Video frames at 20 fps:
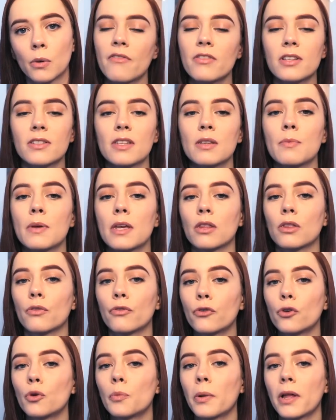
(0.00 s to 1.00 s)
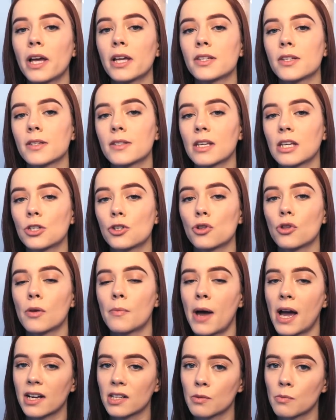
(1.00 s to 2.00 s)
Obviously, being the full plan does get you the
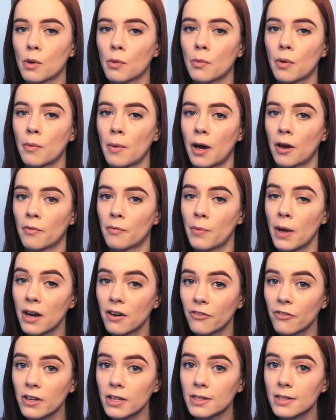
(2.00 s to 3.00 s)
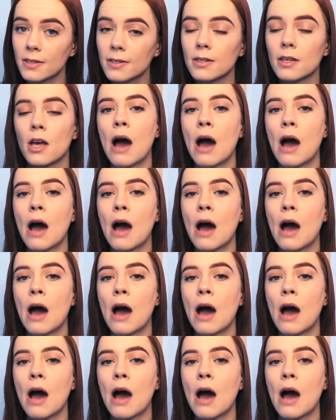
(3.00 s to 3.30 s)
maximum amount of benefits.